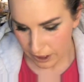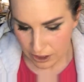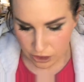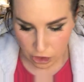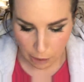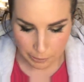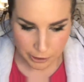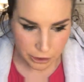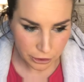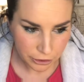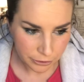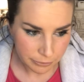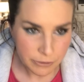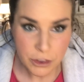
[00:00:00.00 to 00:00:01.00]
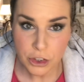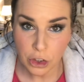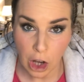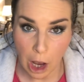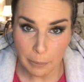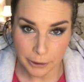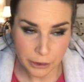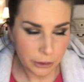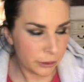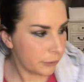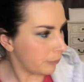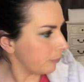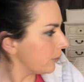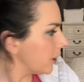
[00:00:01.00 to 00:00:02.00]
It's got to be done. It's got to be done.
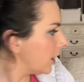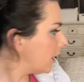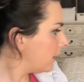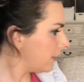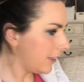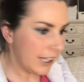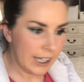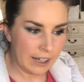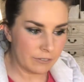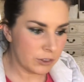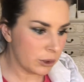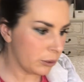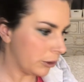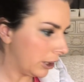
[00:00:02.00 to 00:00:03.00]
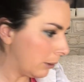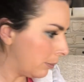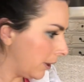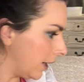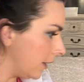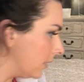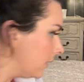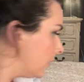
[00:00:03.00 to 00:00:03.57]
They have to go in the bin.